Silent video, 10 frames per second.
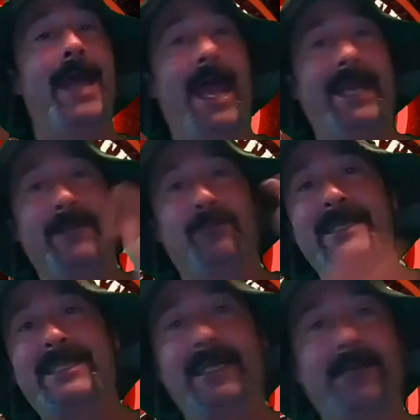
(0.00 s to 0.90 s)
and he
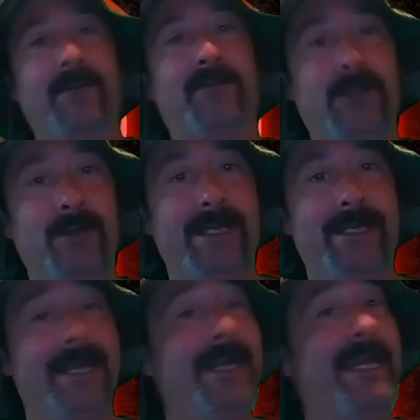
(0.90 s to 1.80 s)
recently reviewed it.
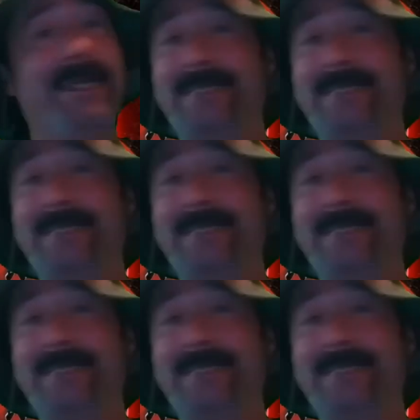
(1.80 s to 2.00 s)
He